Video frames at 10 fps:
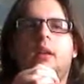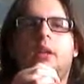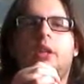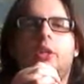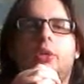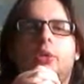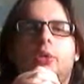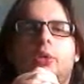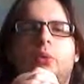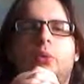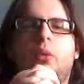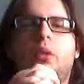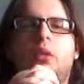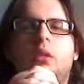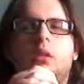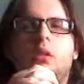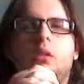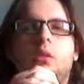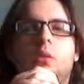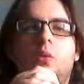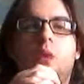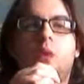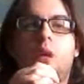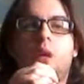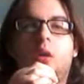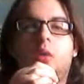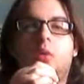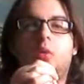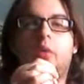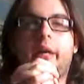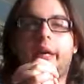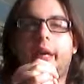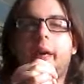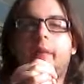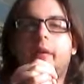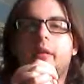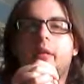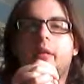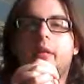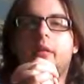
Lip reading: you don't know what happened.